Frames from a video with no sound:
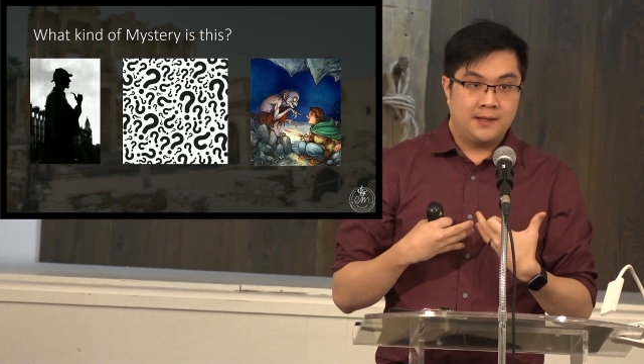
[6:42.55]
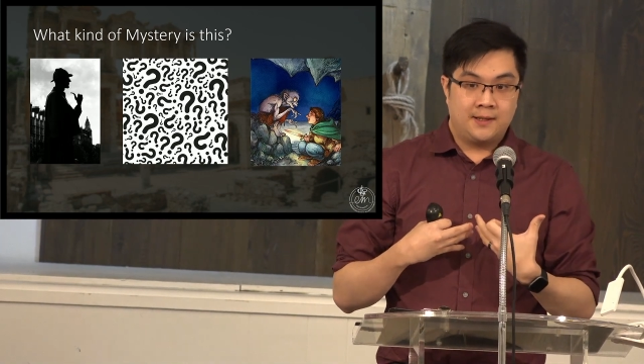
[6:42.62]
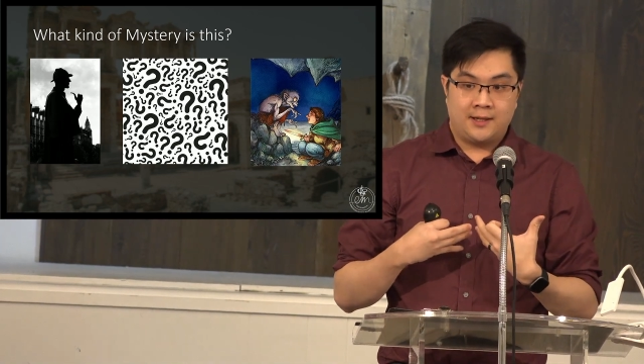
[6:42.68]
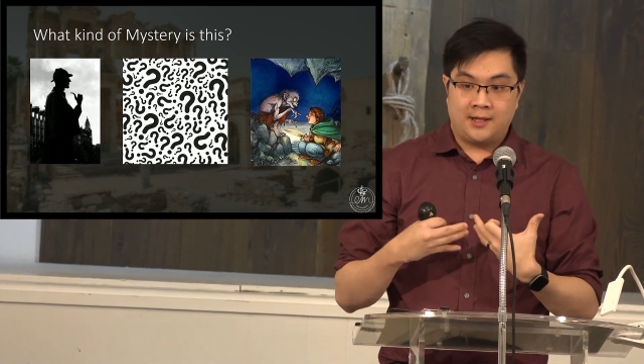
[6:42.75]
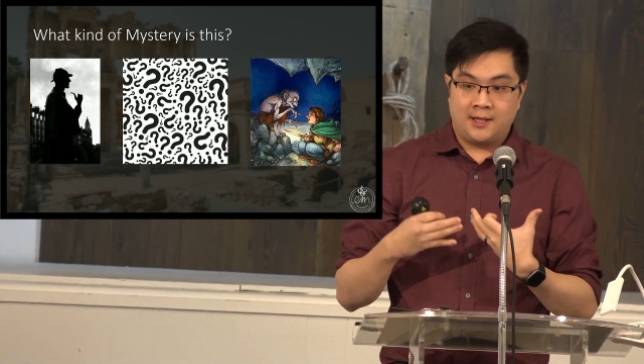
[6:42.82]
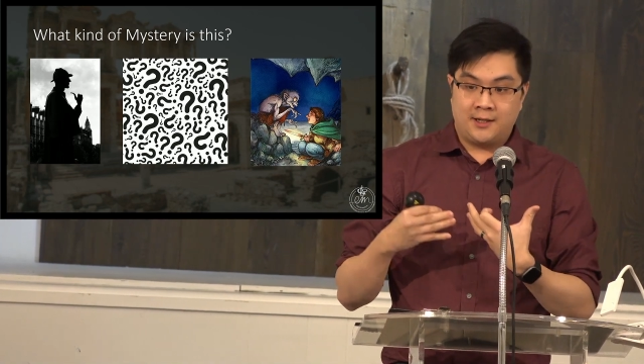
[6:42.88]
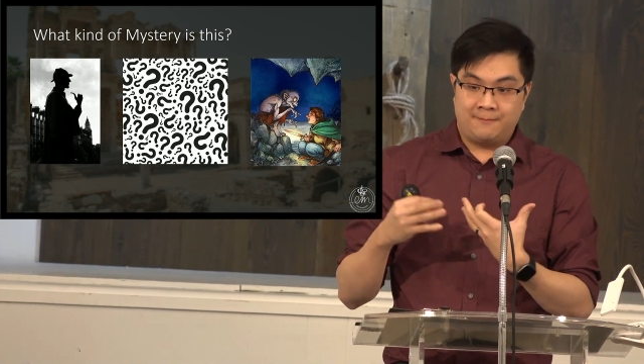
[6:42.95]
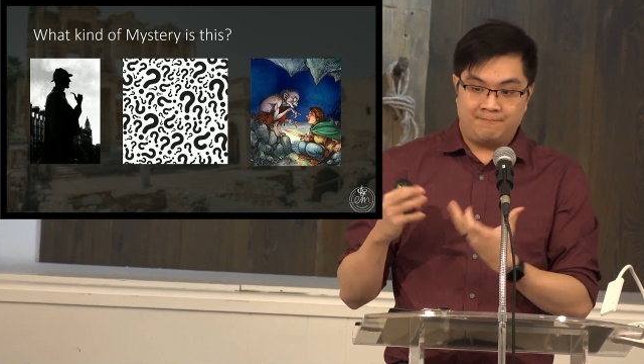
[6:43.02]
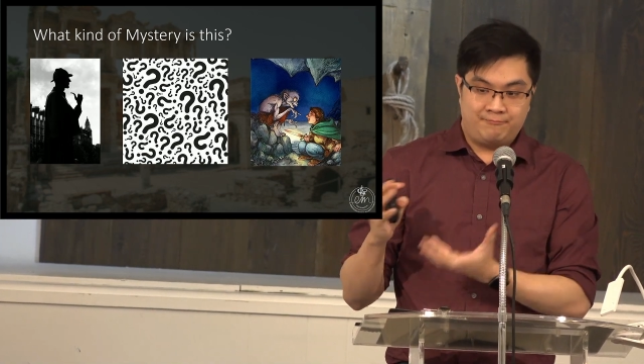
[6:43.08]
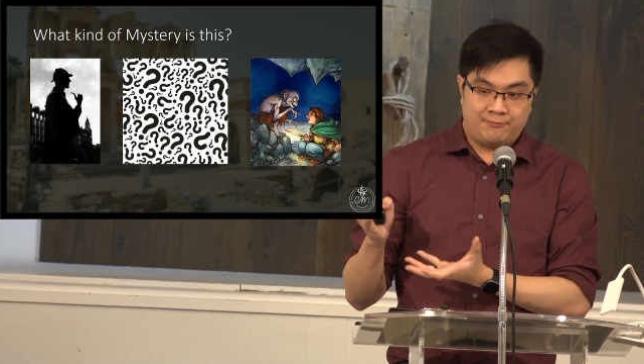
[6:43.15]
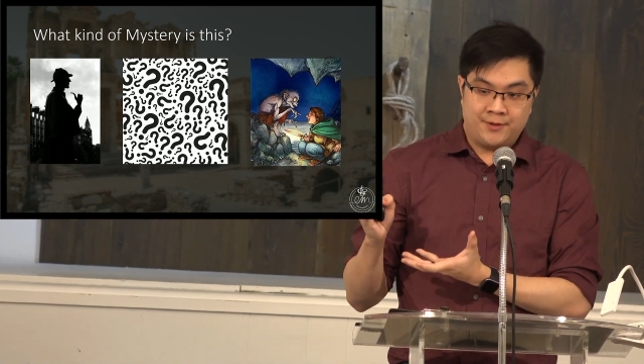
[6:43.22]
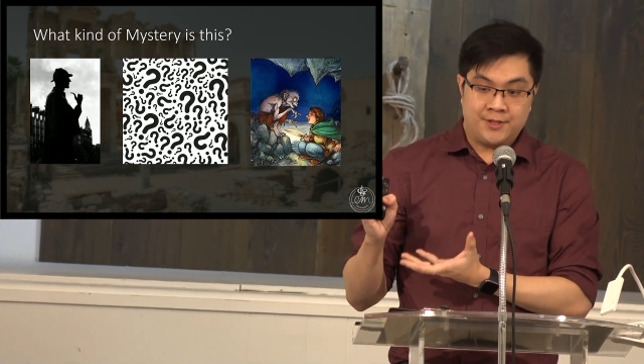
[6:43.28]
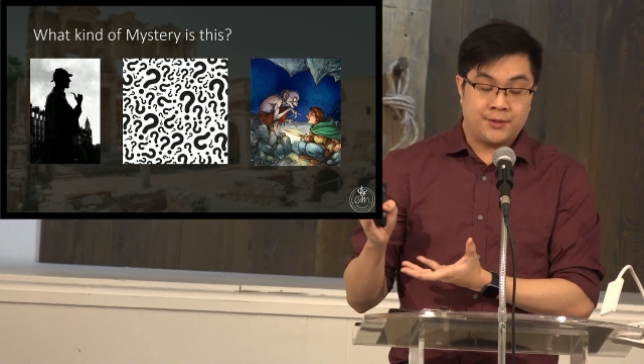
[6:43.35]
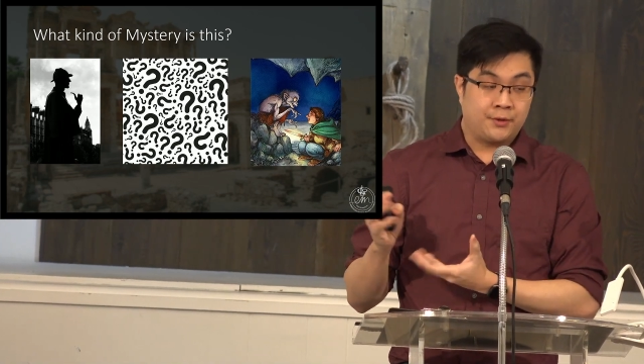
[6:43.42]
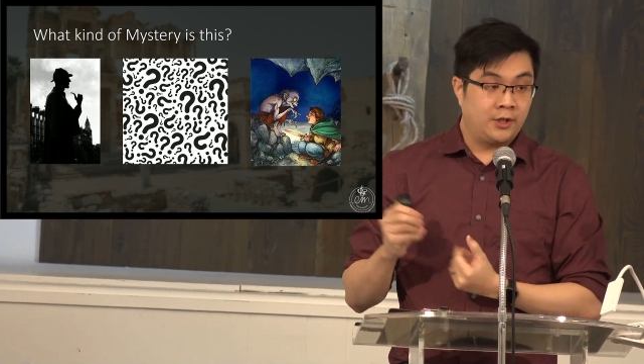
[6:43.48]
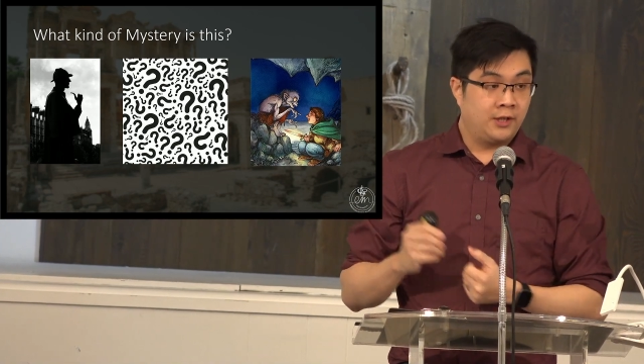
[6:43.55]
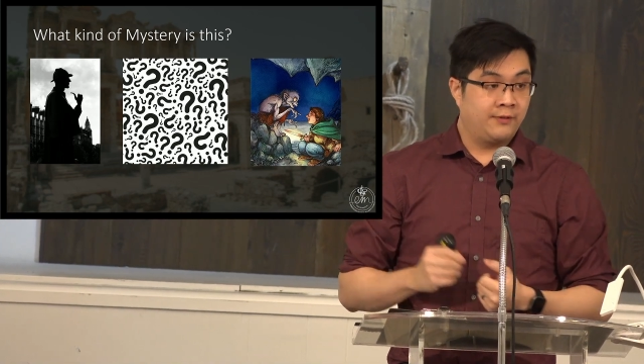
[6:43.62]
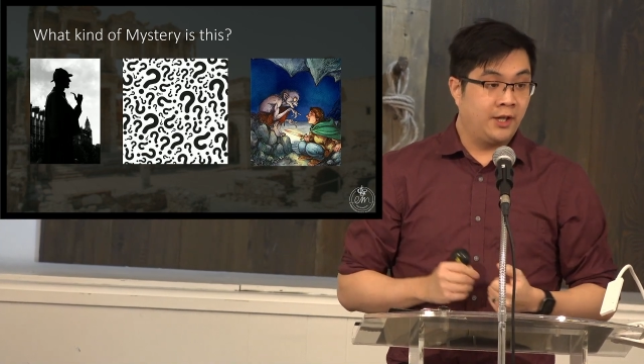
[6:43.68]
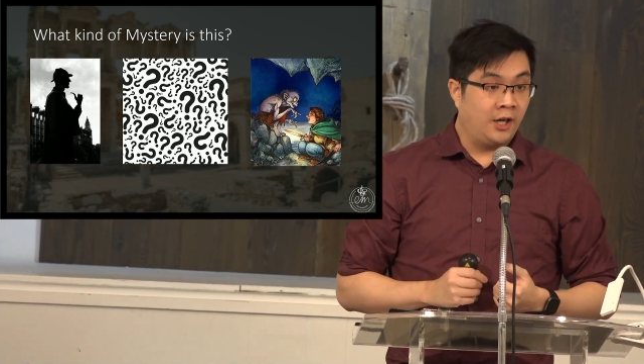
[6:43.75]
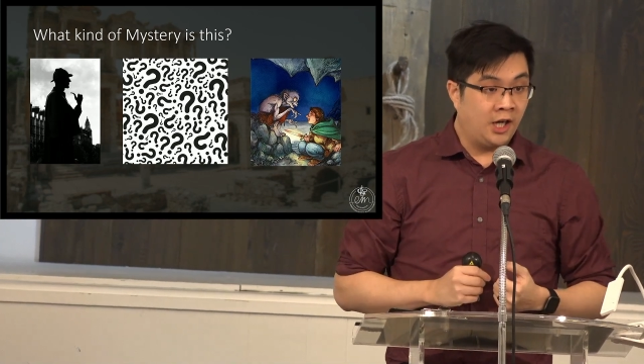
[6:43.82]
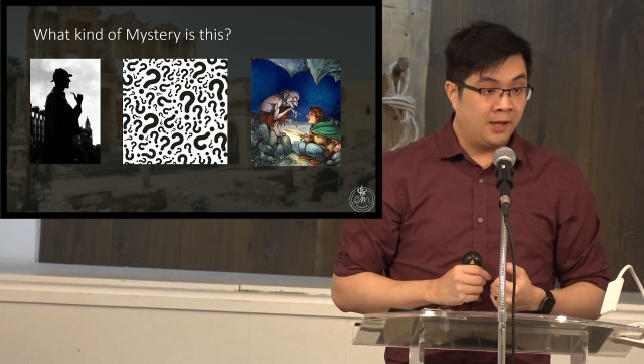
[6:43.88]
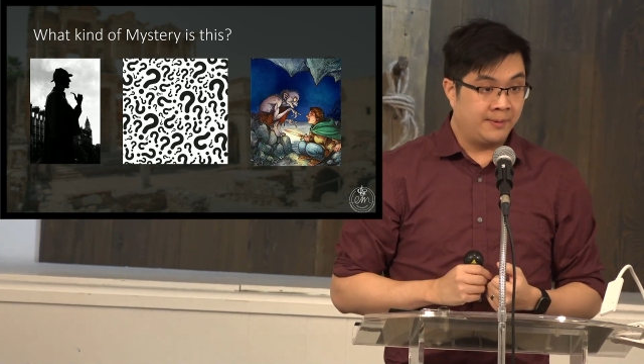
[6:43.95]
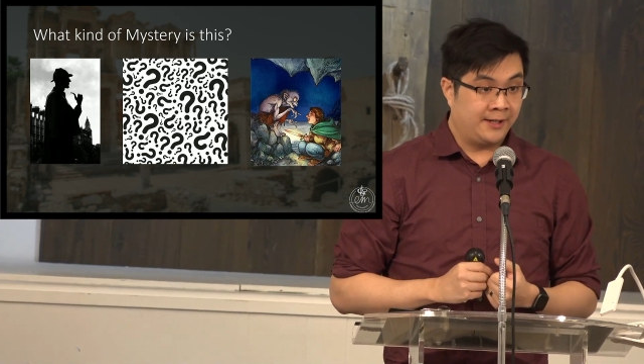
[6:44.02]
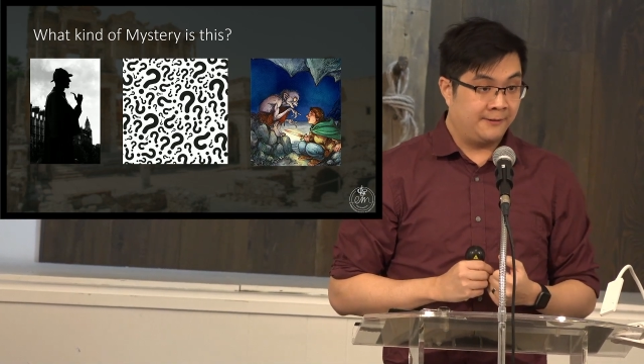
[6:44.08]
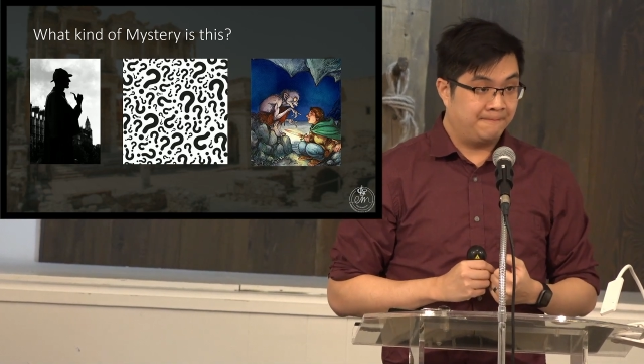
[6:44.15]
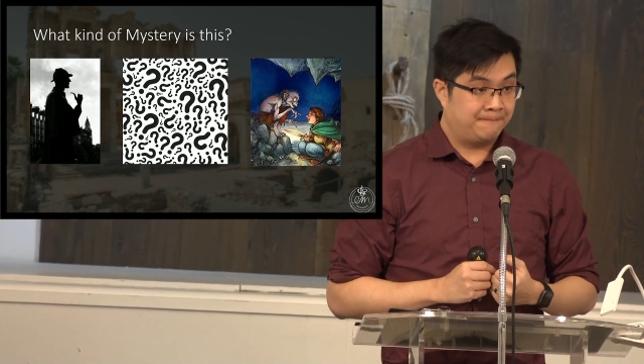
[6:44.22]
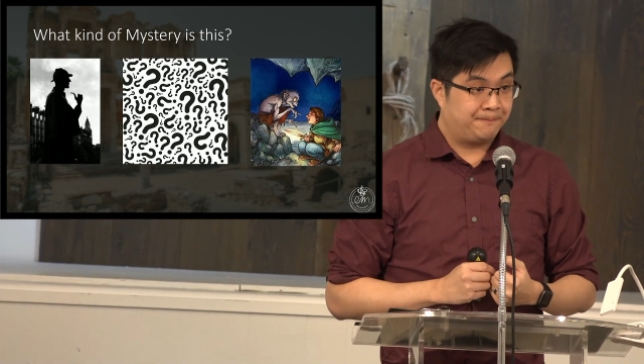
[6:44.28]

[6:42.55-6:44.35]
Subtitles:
the story of The Hobbit.